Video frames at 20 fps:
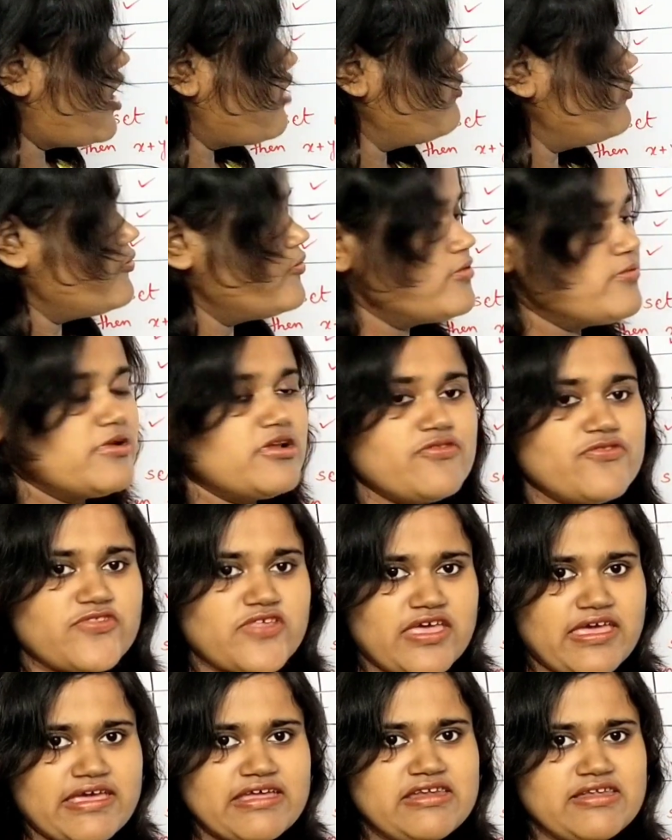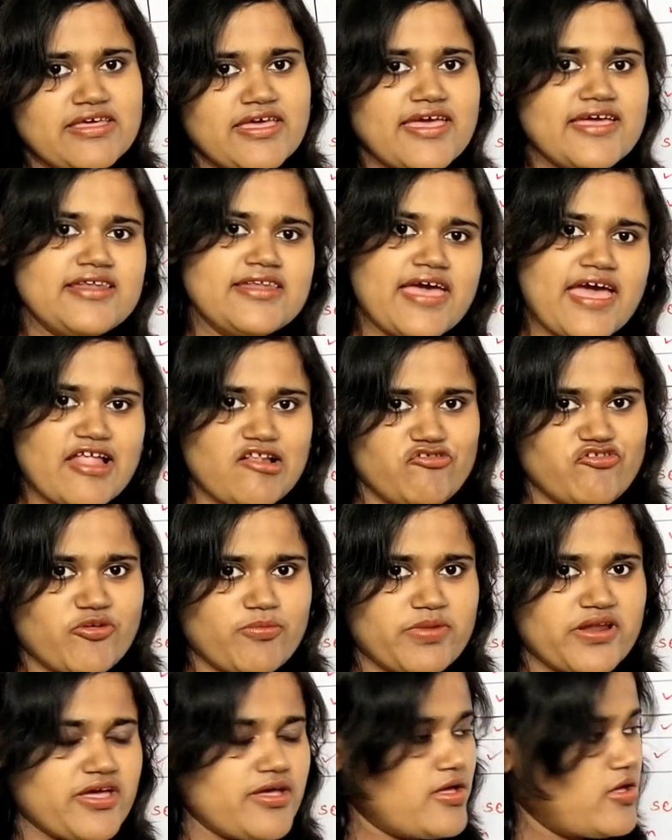how we will see it in
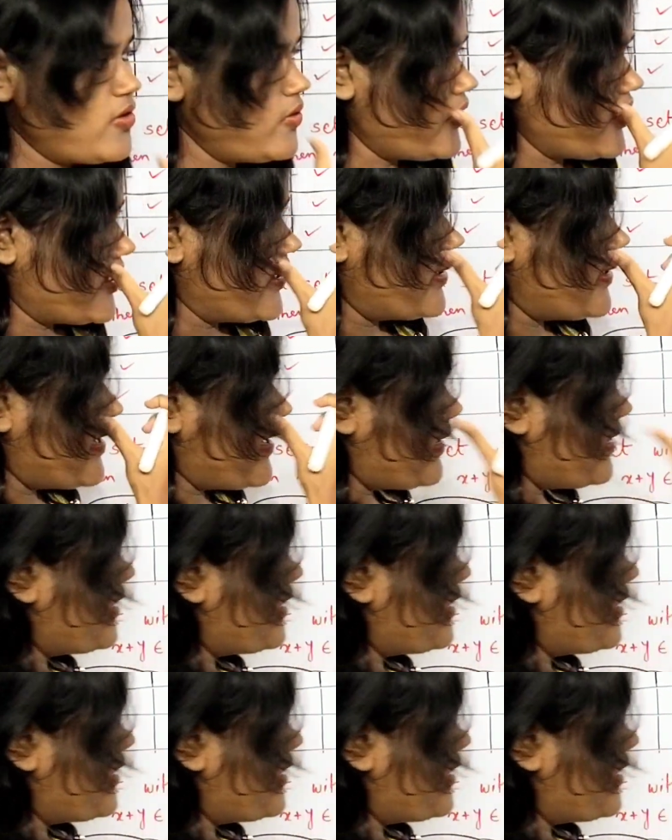algebra? Okay.